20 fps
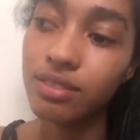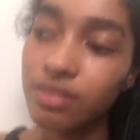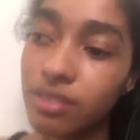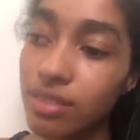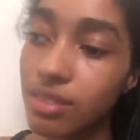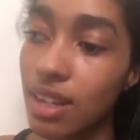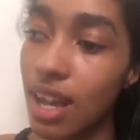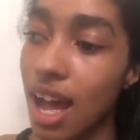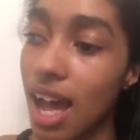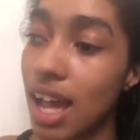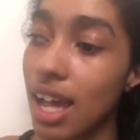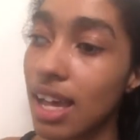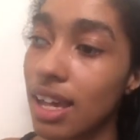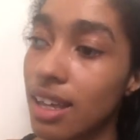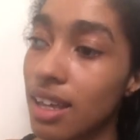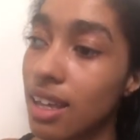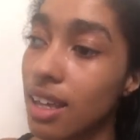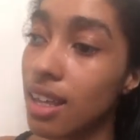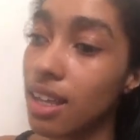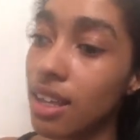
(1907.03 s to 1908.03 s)
I
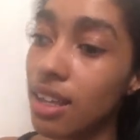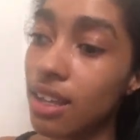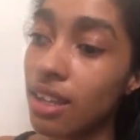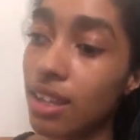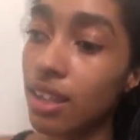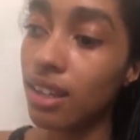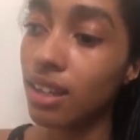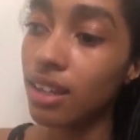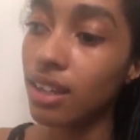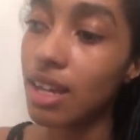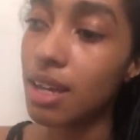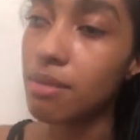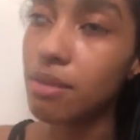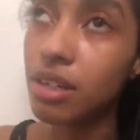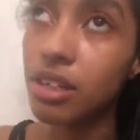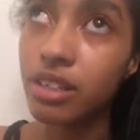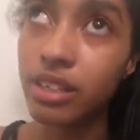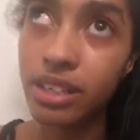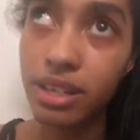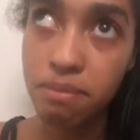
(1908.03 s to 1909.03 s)
am
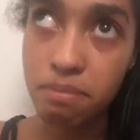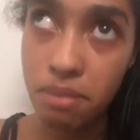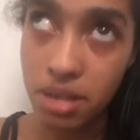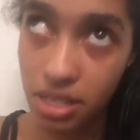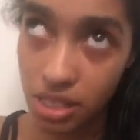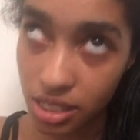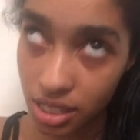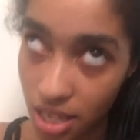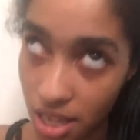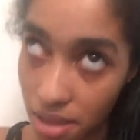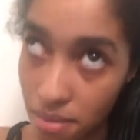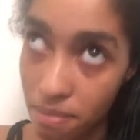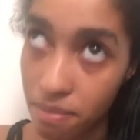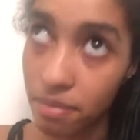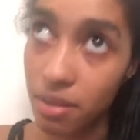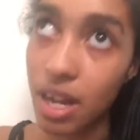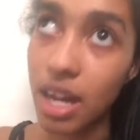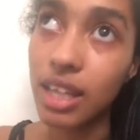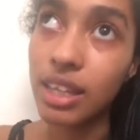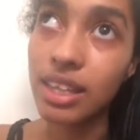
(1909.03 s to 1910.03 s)
going to miss them
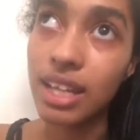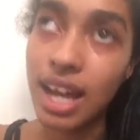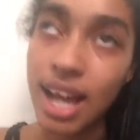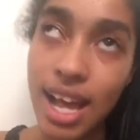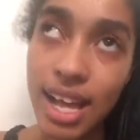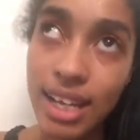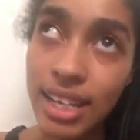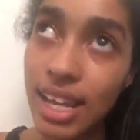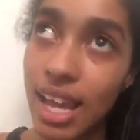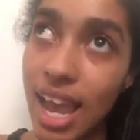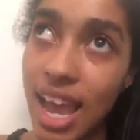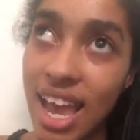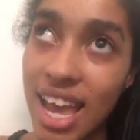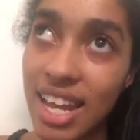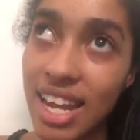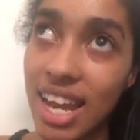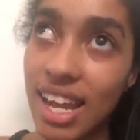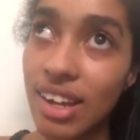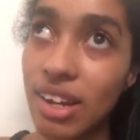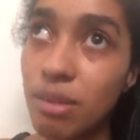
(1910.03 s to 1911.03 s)
a lot, and I
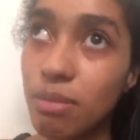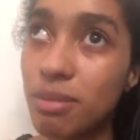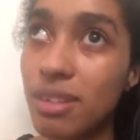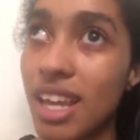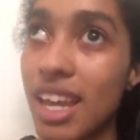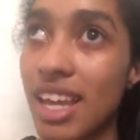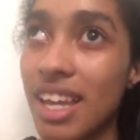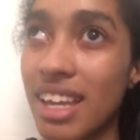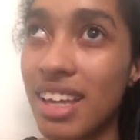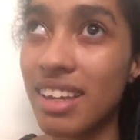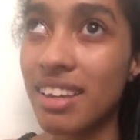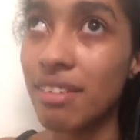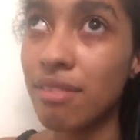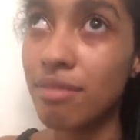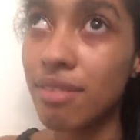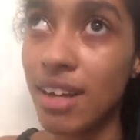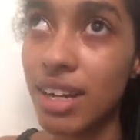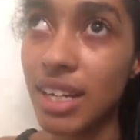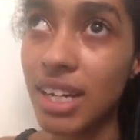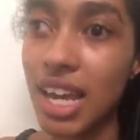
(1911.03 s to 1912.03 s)
hope they
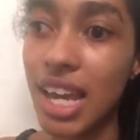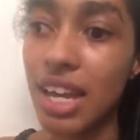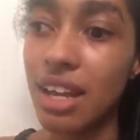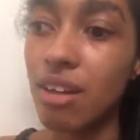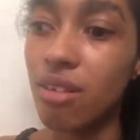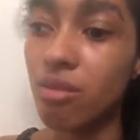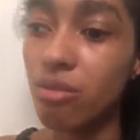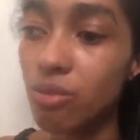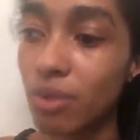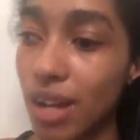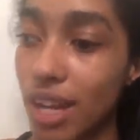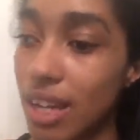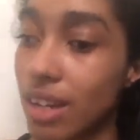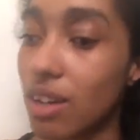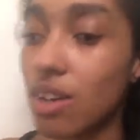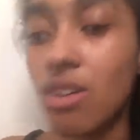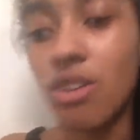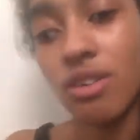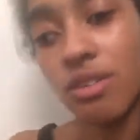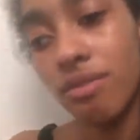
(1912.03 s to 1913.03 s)
find a great
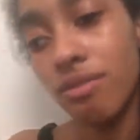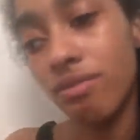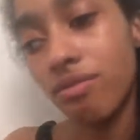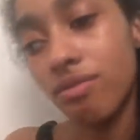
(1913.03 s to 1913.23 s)
home.